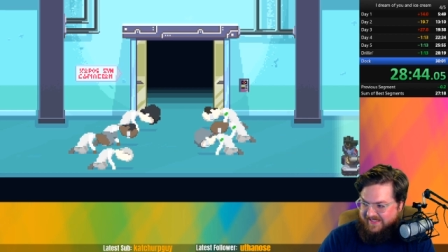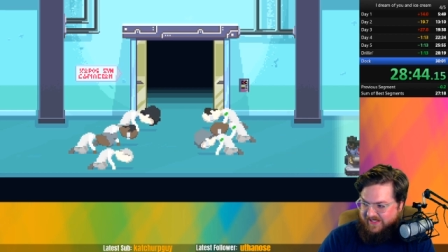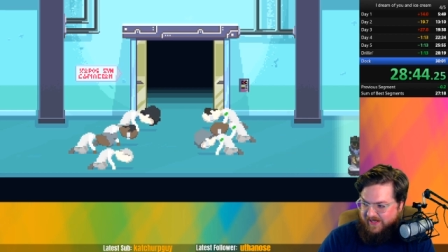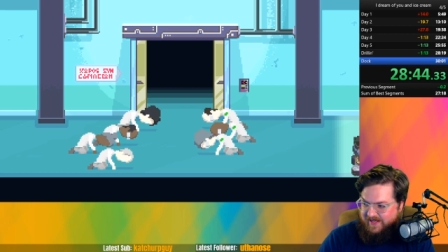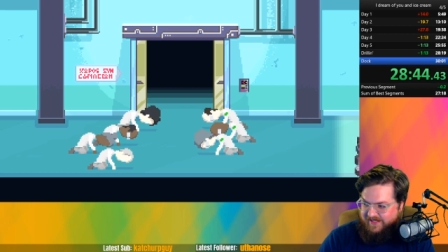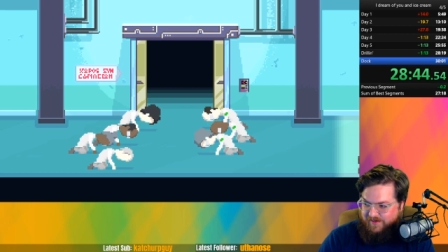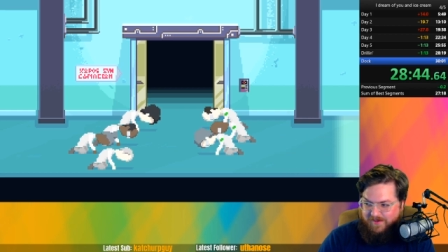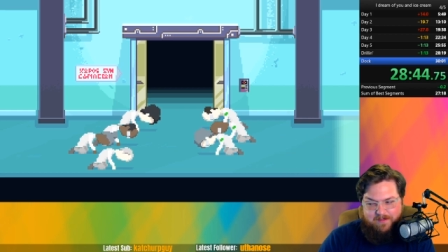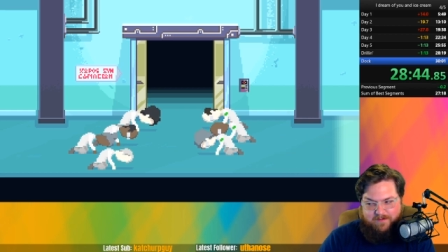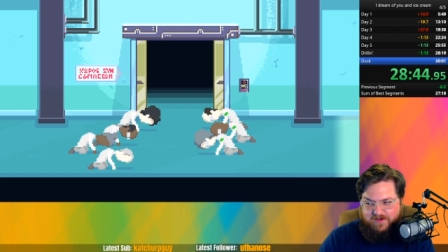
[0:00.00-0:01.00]
so yeah, this is gonna be
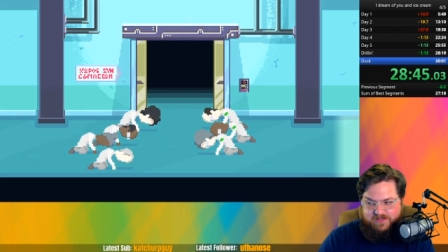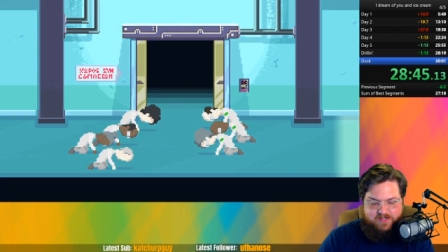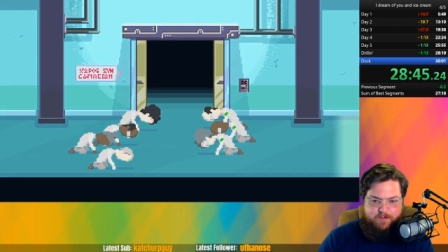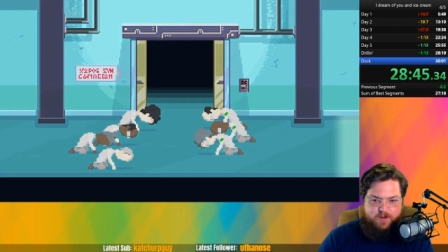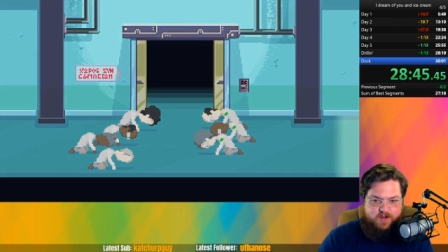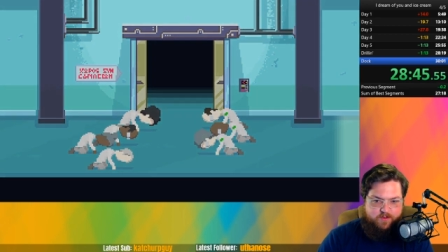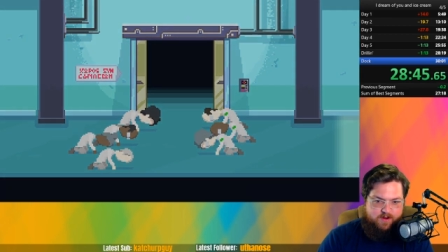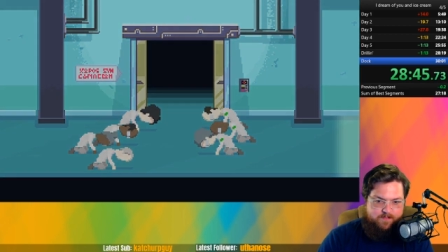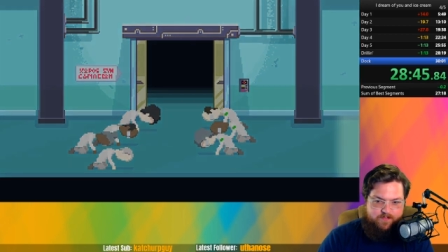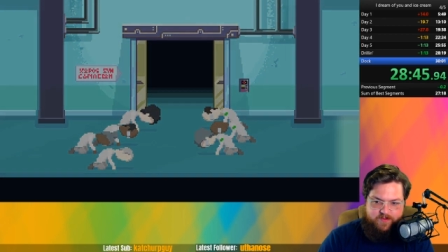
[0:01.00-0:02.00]
my first sub 30 run,